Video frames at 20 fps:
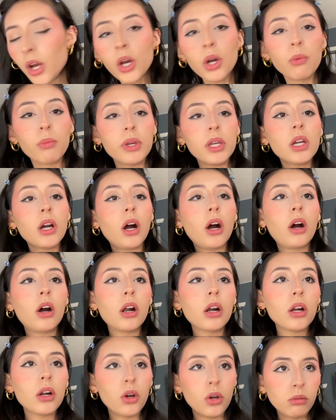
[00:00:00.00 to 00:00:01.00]
We
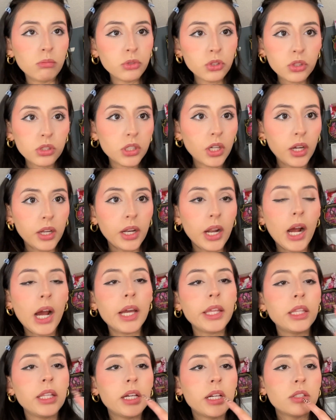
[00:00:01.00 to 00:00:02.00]
are almost done. I
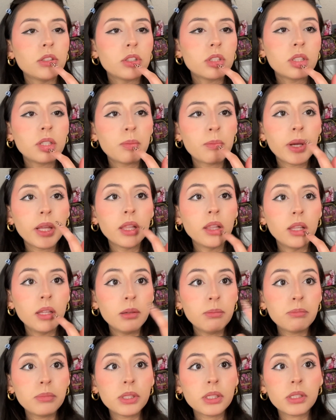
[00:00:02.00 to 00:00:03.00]
think I just need my
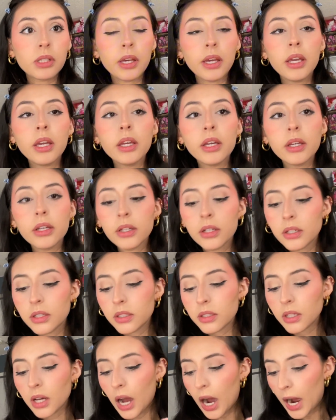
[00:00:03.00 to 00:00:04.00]
lips
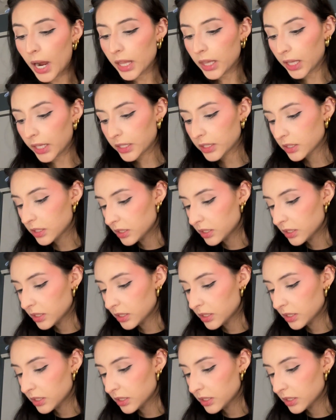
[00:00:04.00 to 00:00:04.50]
and highlight.